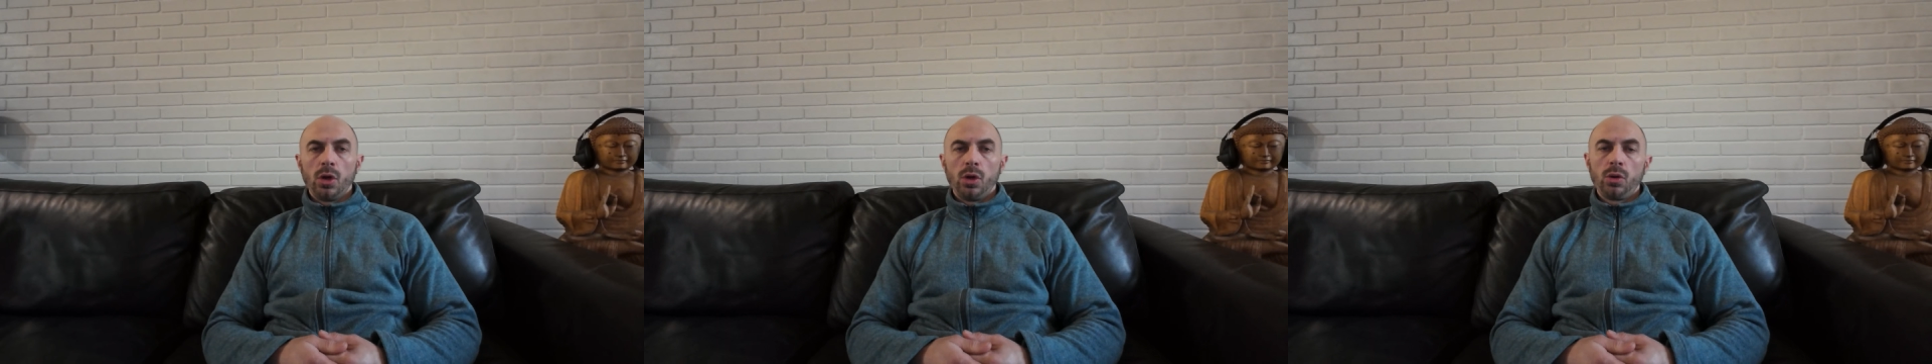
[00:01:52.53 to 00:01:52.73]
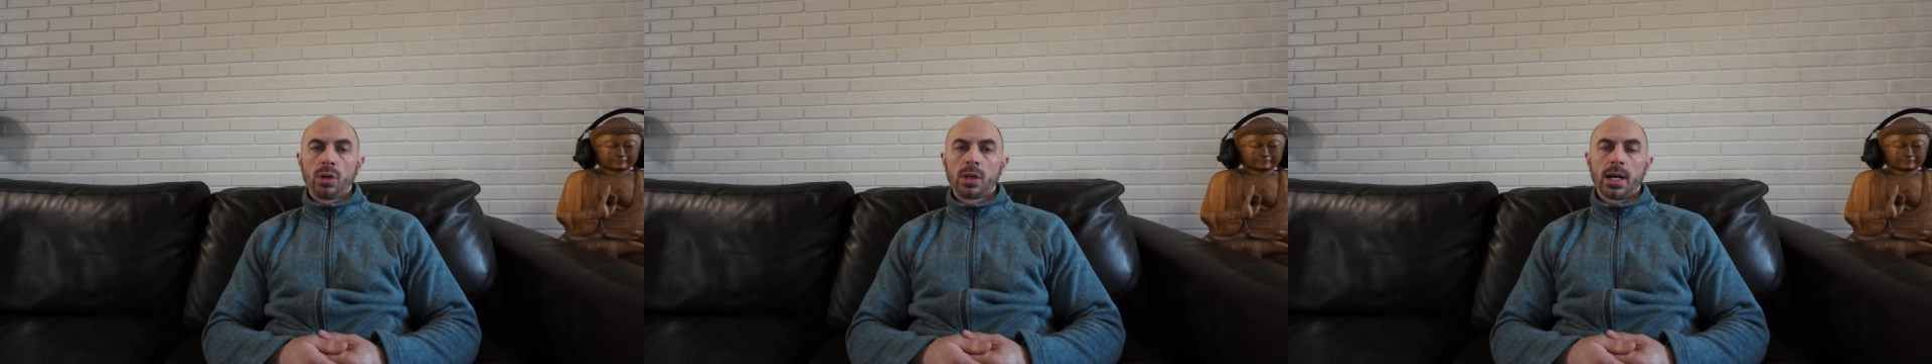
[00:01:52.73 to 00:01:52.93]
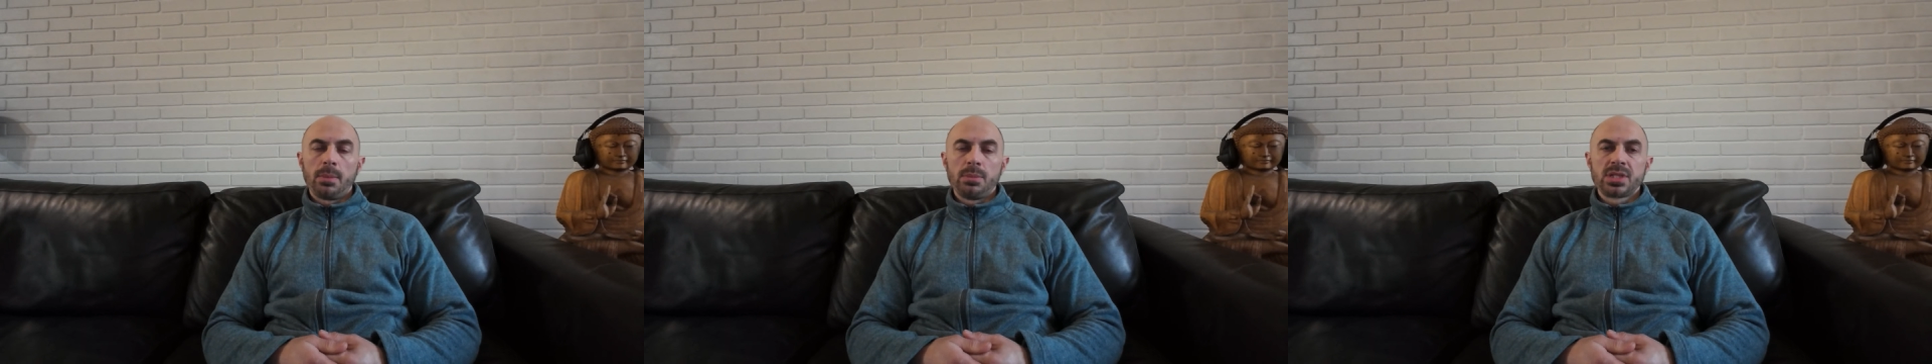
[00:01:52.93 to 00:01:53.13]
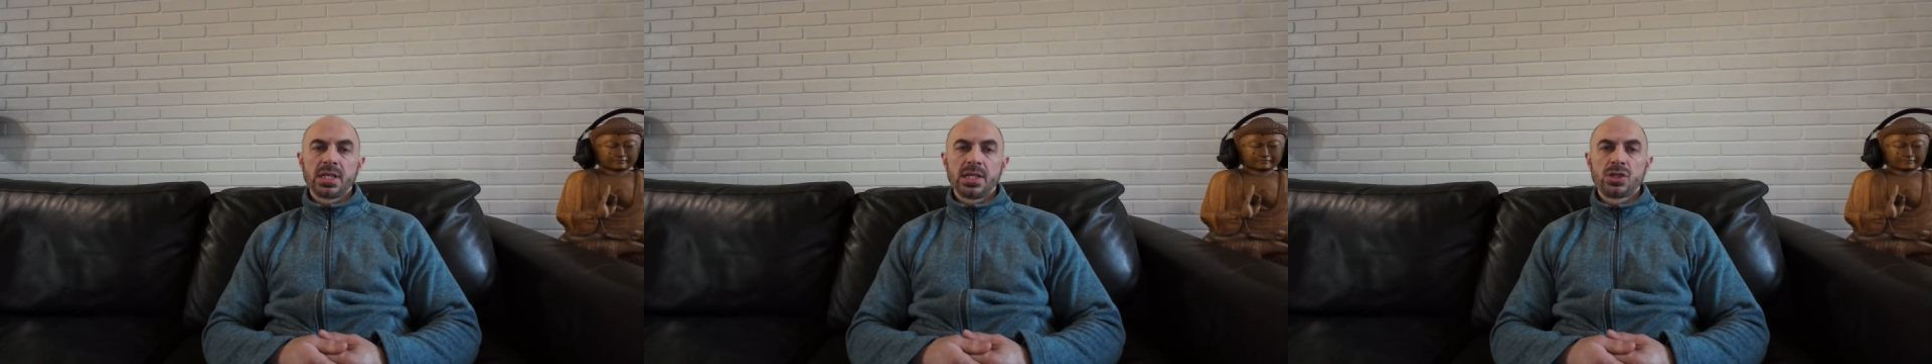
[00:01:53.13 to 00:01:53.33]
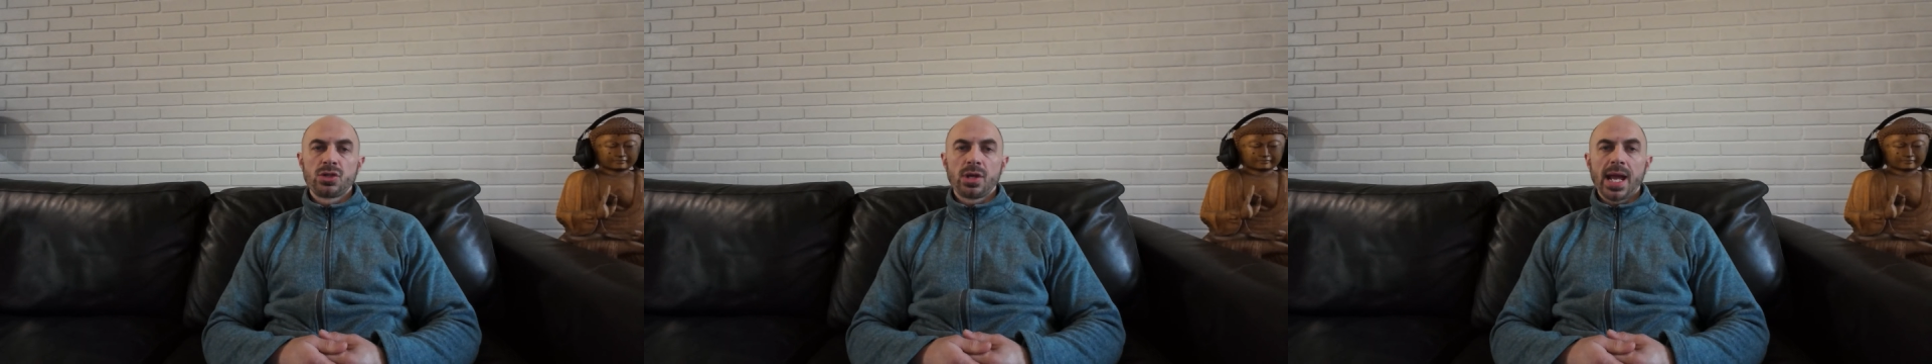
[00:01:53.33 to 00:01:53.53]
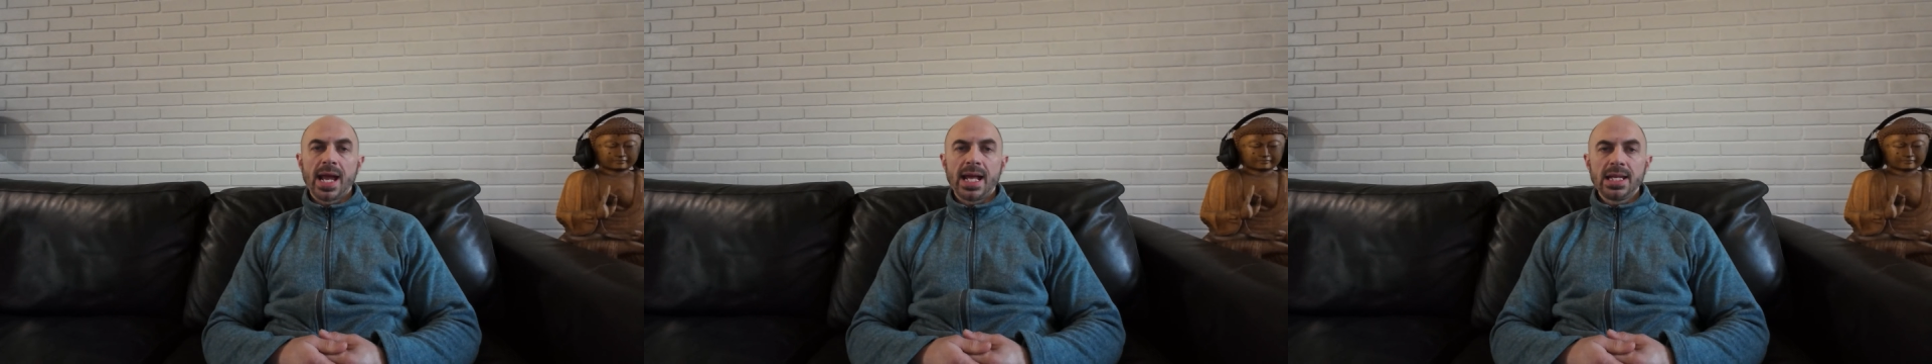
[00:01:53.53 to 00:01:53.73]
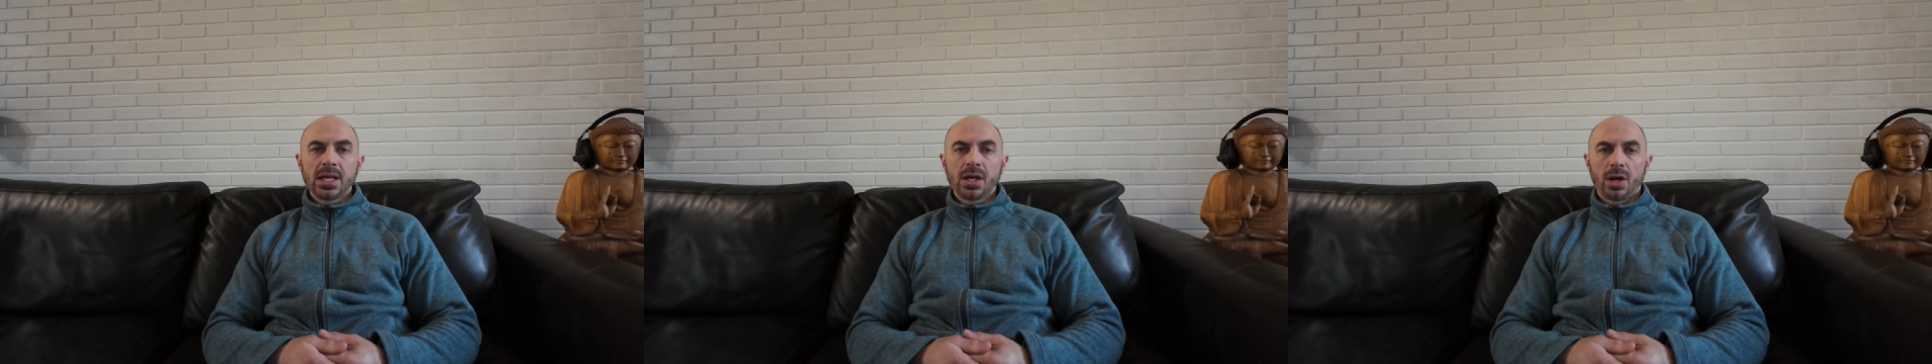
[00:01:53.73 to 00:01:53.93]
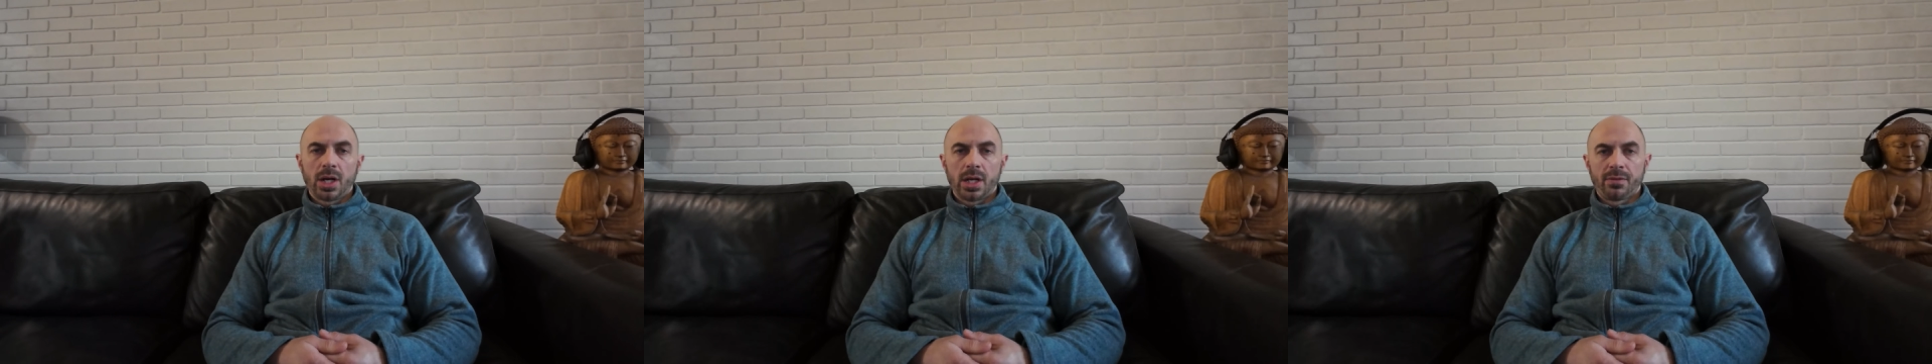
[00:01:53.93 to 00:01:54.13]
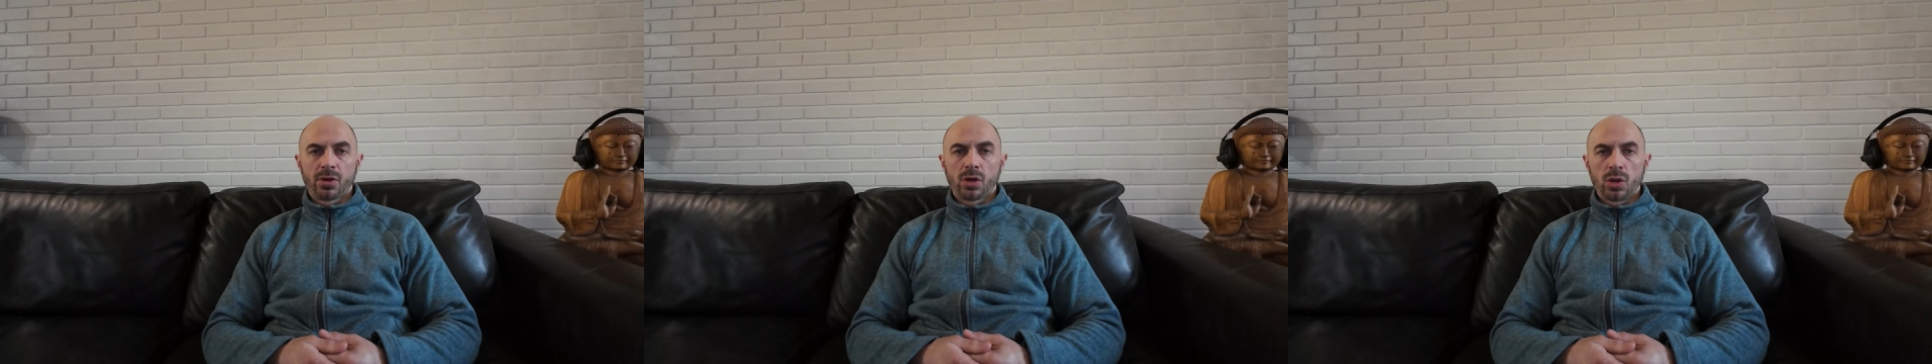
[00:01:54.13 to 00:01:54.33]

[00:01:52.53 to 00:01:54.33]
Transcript: who comes into any kind of